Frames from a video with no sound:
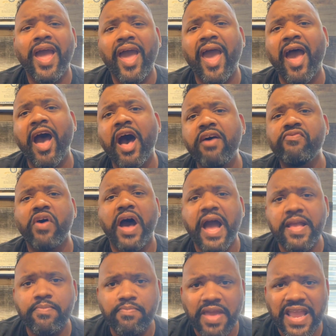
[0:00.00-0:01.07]
have
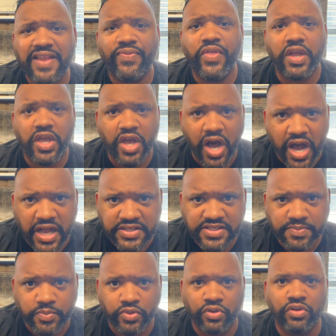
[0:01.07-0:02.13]
I made the
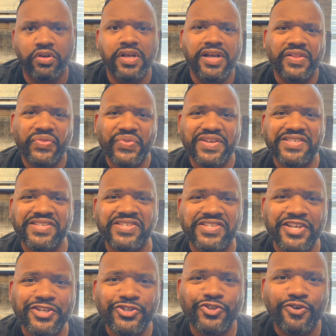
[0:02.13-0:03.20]
gospel the
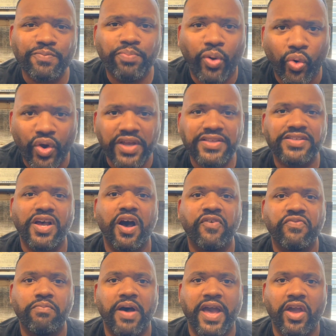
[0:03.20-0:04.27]
center point
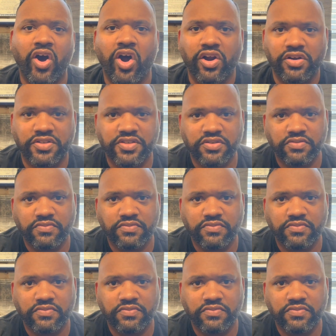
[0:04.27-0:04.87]
of my heart?